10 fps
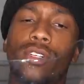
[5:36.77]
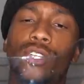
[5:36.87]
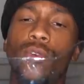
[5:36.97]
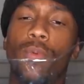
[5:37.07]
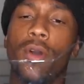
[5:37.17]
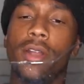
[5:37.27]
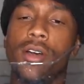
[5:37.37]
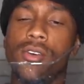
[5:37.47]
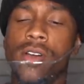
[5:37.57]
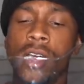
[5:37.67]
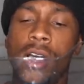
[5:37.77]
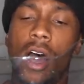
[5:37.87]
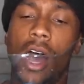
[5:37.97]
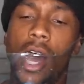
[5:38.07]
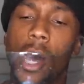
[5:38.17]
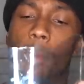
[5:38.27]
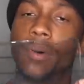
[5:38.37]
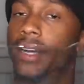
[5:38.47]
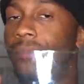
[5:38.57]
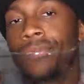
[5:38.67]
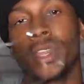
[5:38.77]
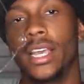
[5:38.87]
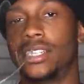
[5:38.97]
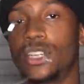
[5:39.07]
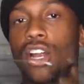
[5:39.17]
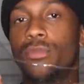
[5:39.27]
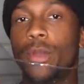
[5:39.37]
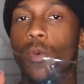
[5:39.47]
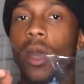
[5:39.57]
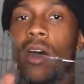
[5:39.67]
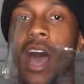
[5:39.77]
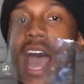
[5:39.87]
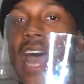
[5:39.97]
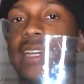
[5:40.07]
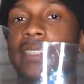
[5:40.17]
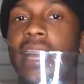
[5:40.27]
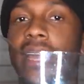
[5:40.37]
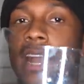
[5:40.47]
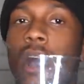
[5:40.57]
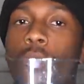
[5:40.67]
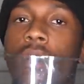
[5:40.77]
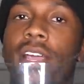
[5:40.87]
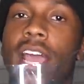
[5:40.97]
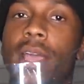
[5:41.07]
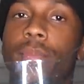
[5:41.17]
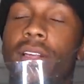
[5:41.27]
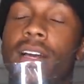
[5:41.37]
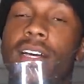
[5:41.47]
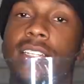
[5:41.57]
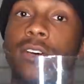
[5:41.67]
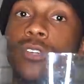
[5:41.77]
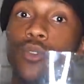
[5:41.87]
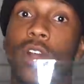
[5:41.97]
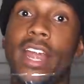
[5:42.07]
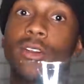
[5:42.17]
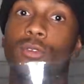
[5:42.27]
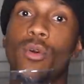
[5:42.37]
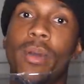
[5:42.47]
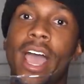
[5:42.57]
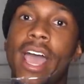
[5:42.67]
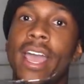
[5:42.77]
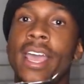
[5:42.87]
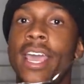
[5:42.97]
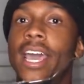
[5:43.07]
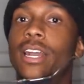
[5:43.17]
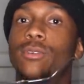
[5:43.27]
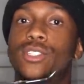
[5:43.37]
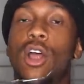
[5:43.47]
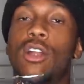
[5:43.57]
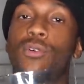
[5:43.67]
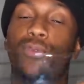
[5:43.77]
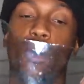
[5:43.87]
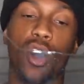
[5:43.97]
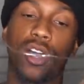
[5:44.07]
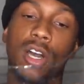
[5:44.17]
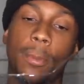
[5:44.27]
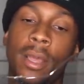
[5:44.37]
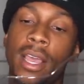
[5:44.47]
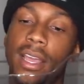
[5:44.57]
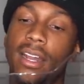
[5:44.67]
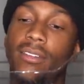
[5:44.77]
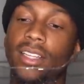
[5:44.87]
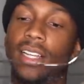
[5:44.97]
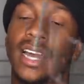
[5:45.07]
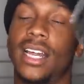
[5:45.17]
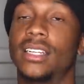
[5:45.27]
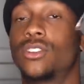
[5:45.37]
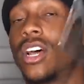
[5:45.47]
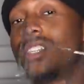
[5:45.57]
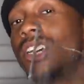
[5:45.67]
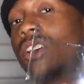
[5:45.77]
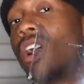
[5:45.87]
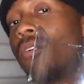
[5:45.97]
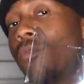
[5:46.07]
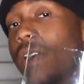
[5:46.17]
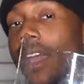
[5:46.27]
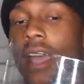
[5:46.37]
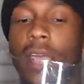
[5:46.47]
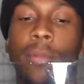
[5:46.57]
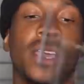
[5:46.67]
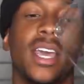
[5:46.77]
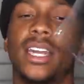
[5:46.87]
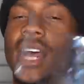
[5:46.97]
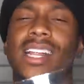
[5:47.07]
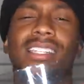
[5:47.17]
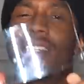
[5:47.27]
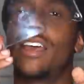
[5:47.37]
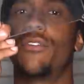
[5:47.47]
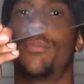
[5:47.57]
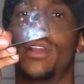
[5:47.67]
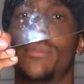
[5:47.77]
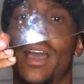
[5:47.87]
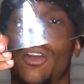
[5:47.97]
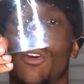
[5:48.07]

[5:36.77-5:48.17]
or 2.0, um, but it served me well. I had to take it out one game because it was raining real bad and it was starting to fog up and everything like that. So I took it off one game and then I just never put it back